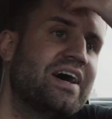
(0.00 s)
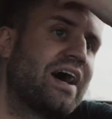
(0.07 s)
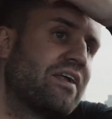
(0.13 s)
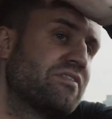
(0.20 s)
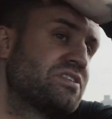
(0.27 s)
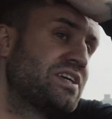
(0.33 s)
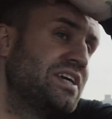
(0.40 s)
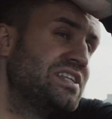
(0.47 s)
And
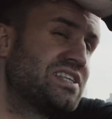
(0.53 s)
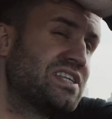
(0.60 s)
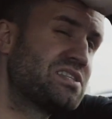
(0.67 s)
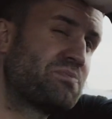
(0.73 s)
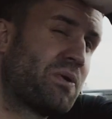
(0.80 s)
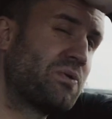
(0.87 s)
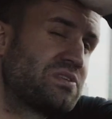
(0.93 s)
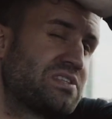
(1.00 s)
I've seen since
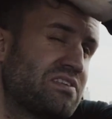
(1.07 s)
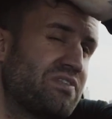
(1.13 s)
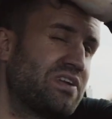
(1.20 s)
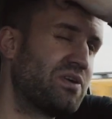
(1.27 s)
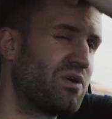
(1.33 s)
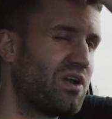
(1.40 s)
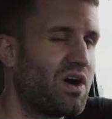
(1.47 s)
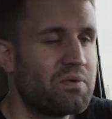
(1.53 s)
posting the
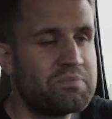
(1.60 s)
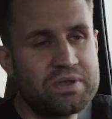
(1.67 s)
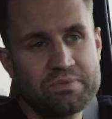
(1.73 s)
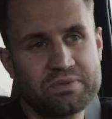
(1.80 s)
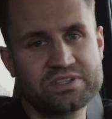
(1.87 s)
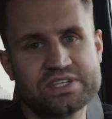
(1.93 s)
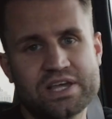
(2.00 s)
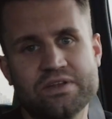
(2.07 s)
video a lot of
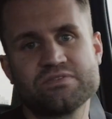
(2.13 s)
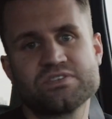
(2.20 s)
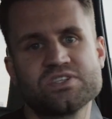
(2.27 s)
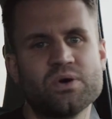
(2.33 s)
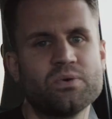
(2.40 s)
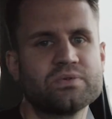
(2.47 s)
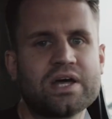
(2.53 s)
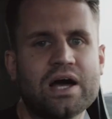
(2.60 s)
people saying I'm
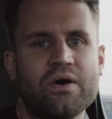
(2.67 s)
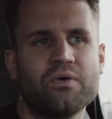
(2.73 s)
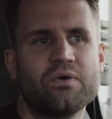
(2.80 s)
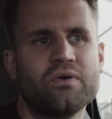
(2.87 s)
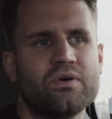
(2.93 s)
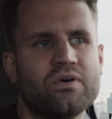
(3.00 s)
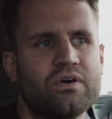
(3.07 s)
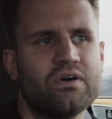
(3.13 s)
sold
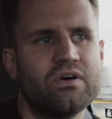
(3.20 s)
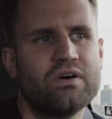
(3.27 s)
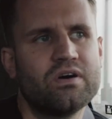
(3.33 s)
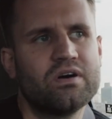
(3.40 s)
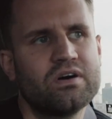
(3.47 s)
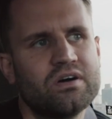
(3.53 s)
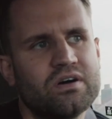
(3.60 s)
out or